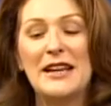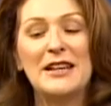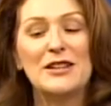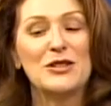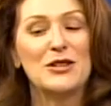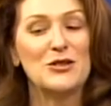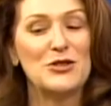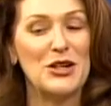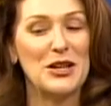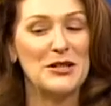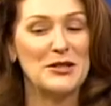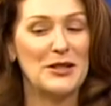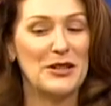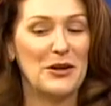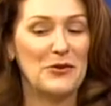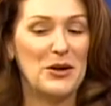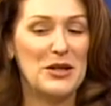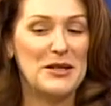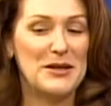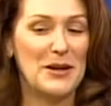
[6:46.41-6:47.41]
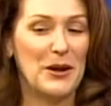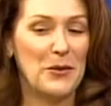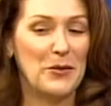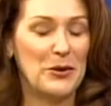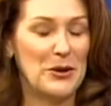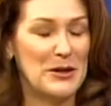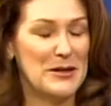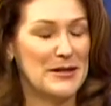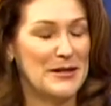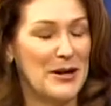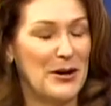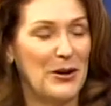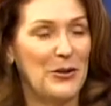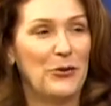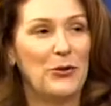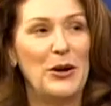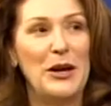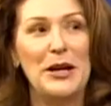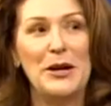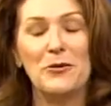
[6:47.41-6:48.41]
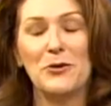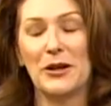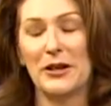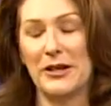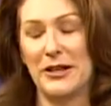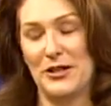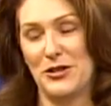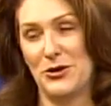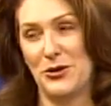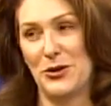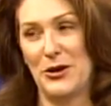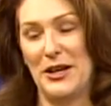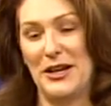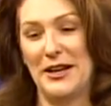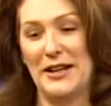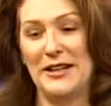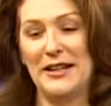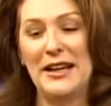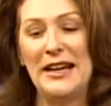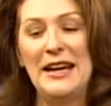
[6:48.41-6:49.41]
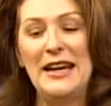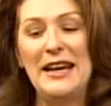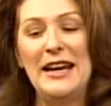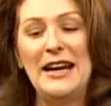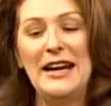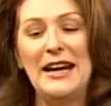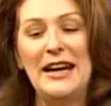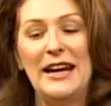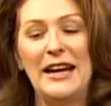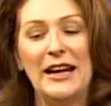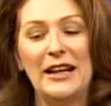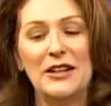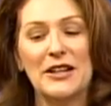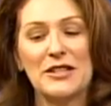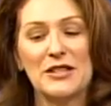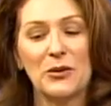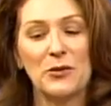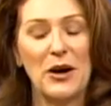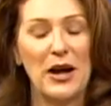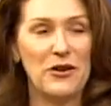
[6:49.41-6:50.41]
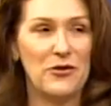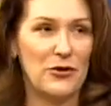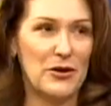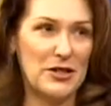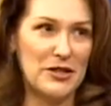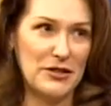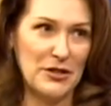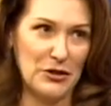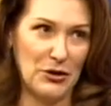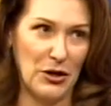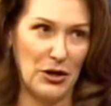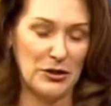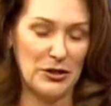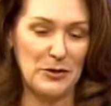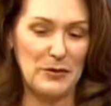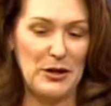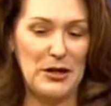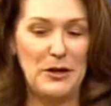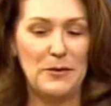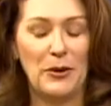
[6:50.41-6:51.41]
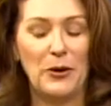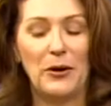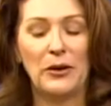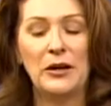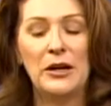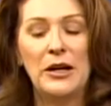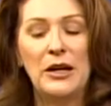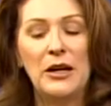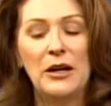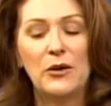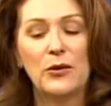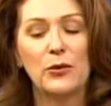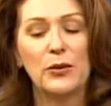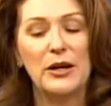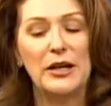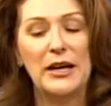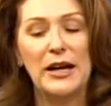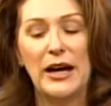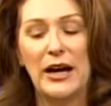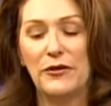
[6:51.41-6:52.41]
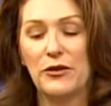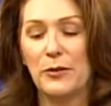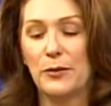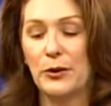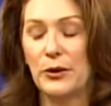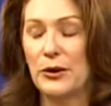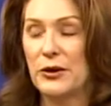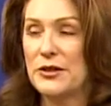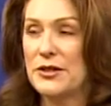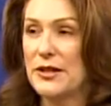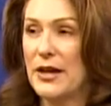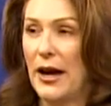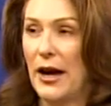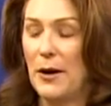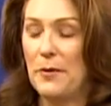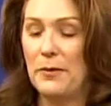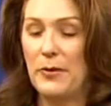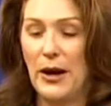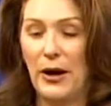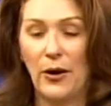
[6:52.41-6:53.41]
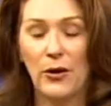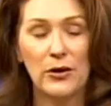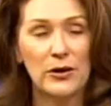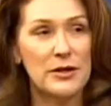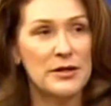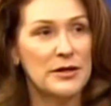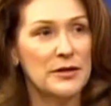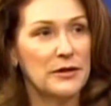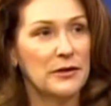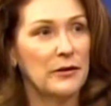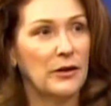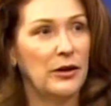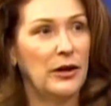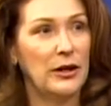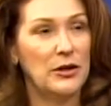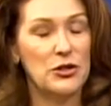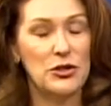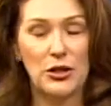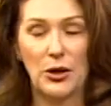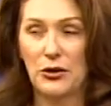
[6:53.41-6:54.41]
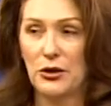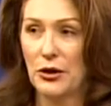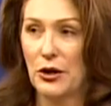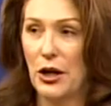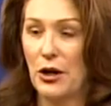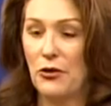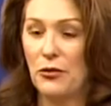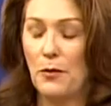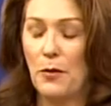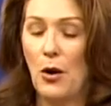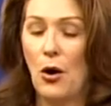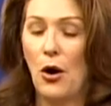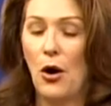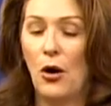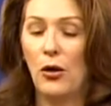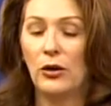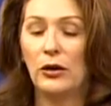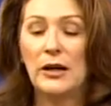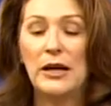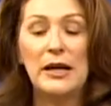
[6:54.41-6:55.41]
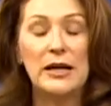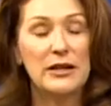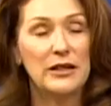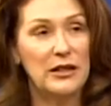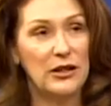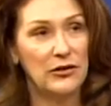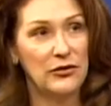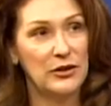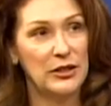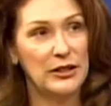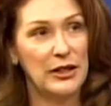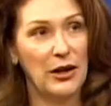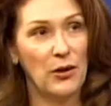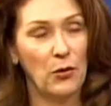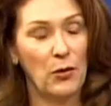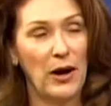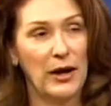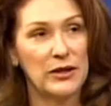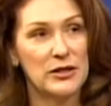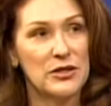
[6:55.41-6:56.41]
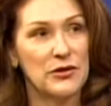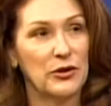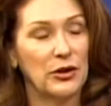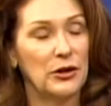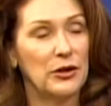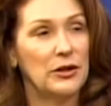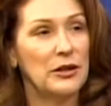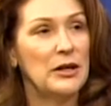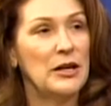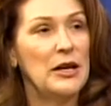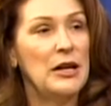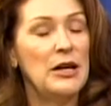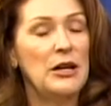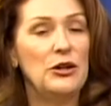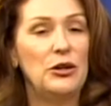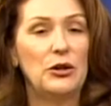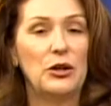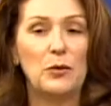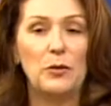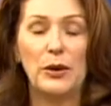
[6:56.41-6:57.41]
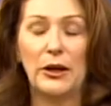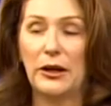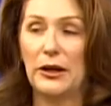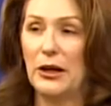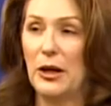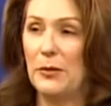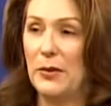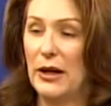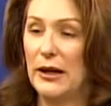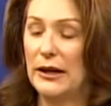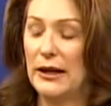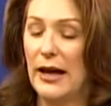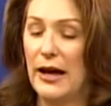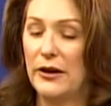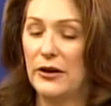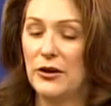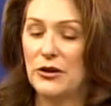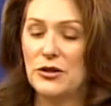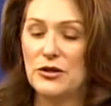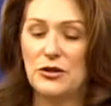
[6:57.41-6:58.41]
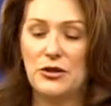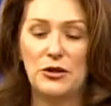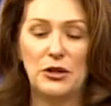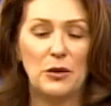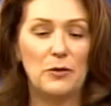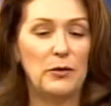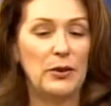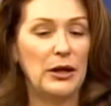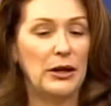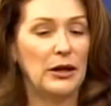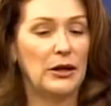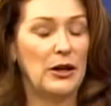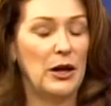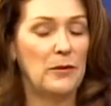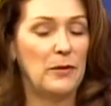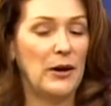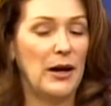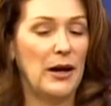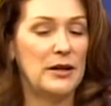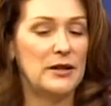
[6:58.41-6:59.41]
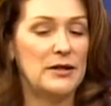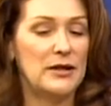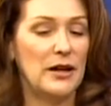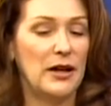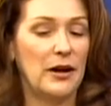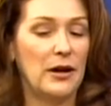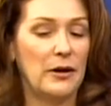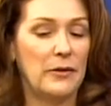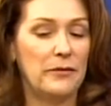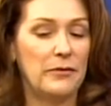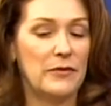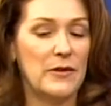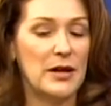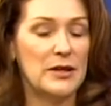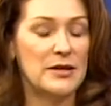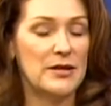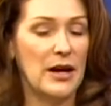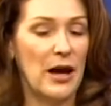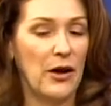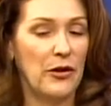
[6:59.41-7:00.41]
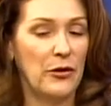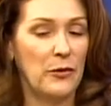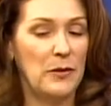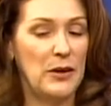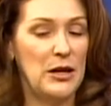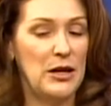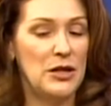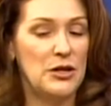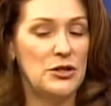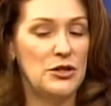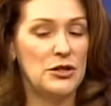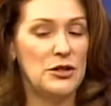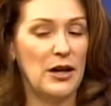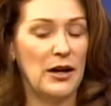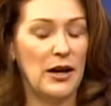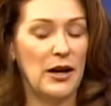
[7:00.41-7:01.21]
suggested that we sell books there, and we really enjoy it. And it's a way for us to talk to people. We have the books at Belk's in Shelter Cove Mall, Gifted at Wexford. You can pick it up at Letters. You can pick it up at South Beach,